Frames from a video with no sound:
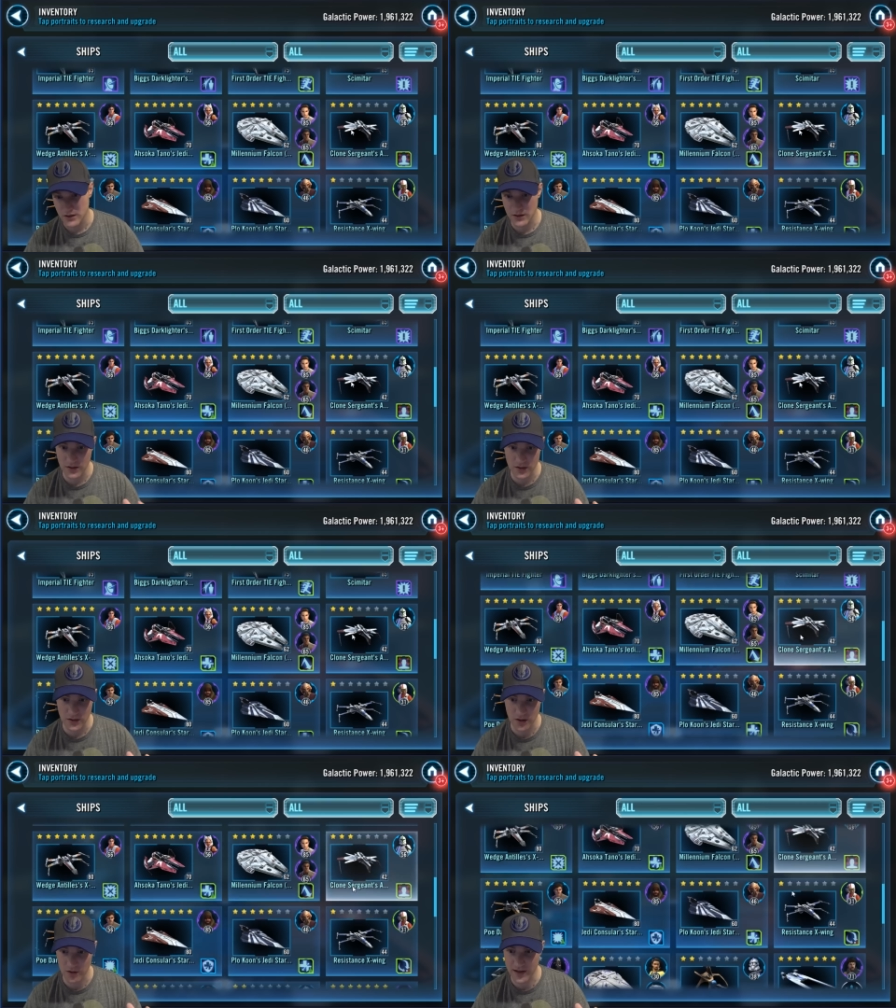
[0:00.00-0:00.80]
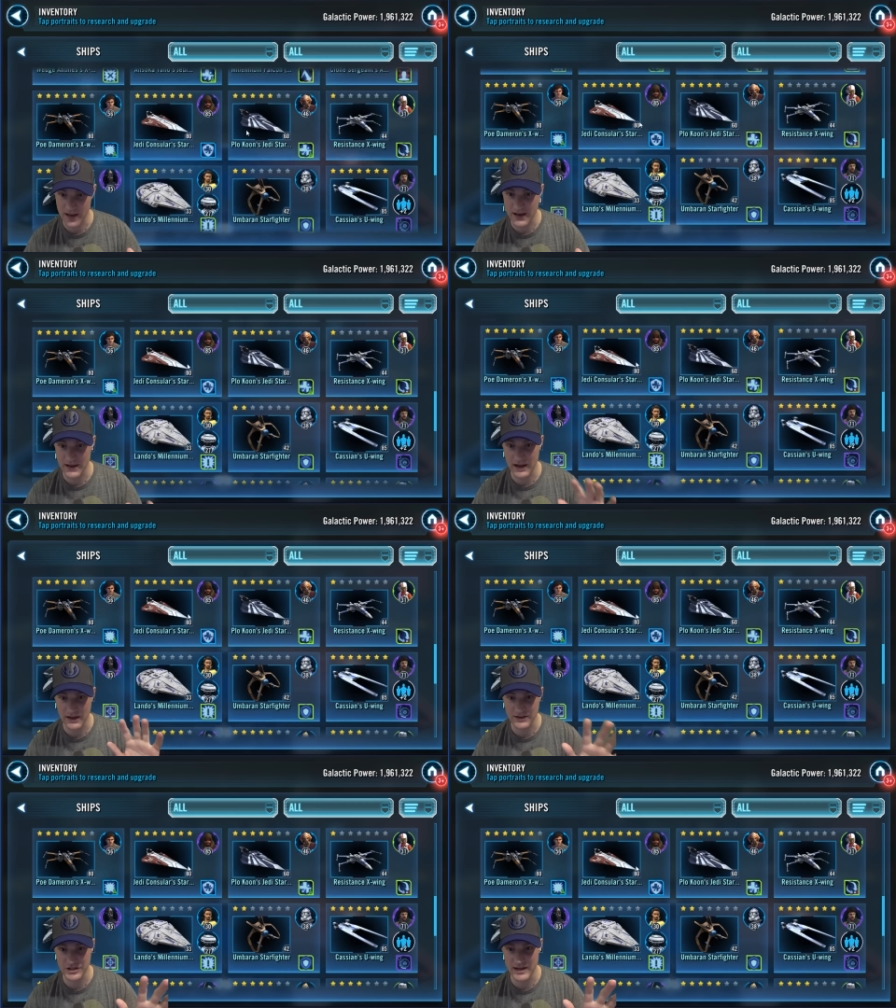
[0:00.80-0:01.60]
Oh, okay.
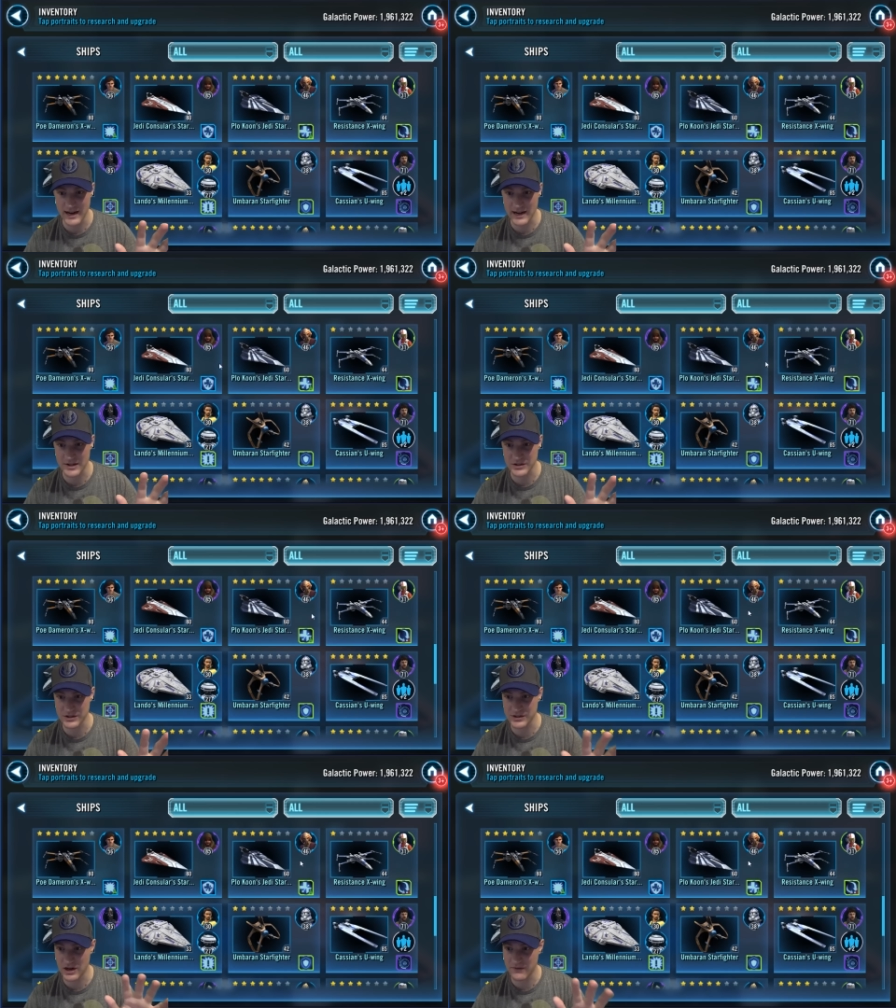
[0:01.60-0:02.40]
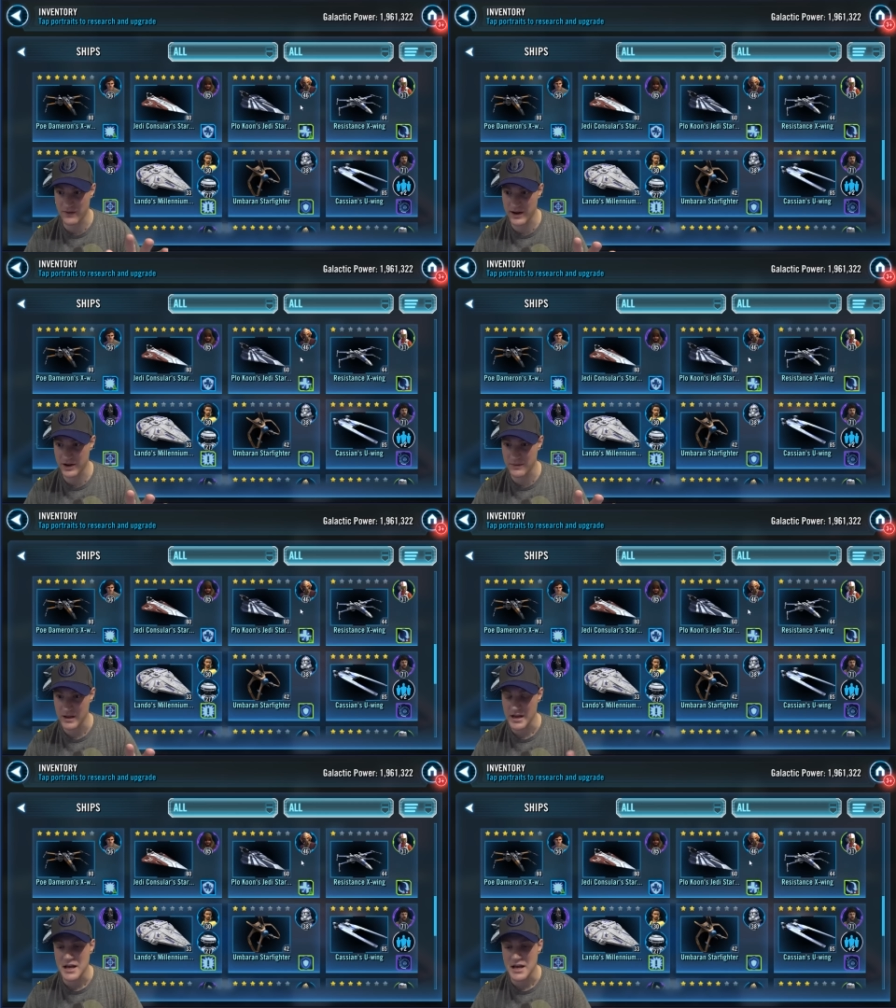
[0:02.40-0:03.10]
Uh, Jedi Counselor Starfighter.